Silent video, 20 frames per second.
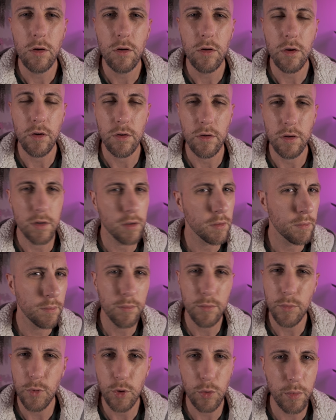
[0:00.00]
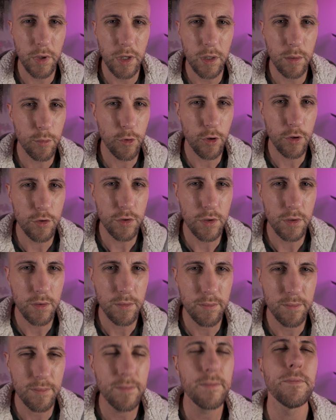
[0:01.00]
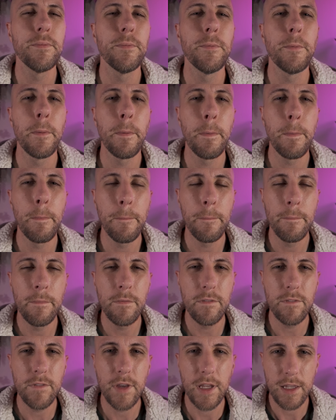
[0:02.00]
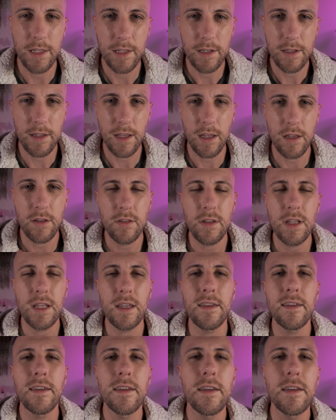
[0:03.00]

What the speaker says: Good. No pain or pressure. Fantastic.